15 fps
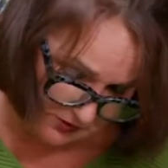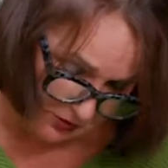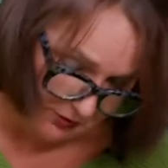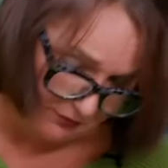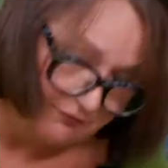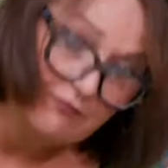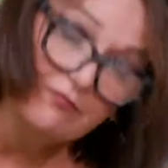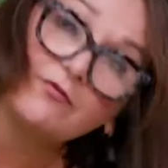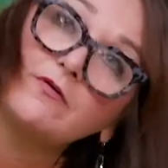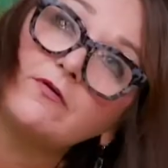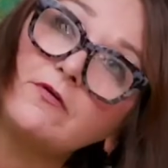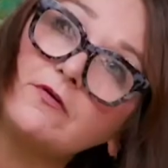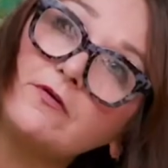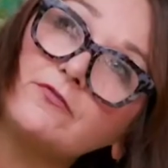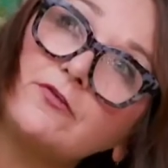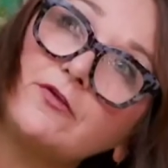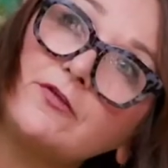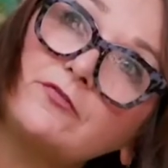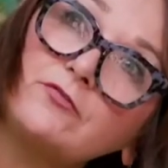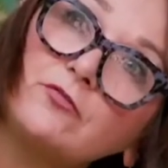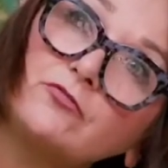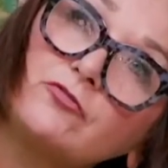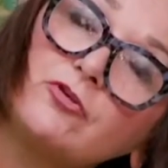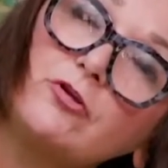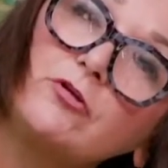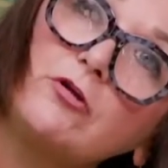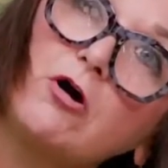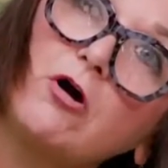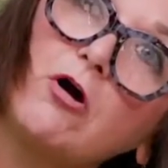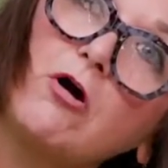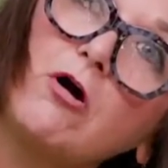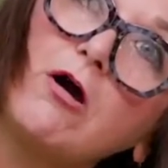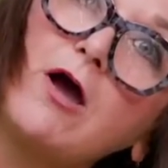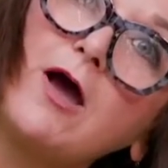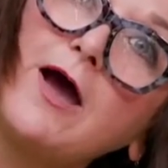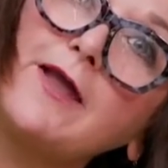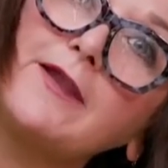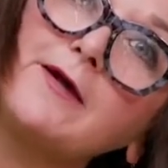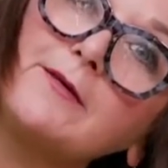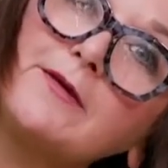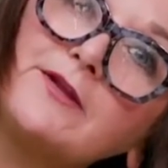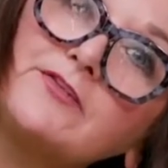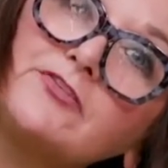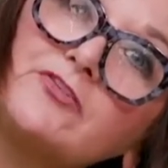off so it's not too long, and I'm going to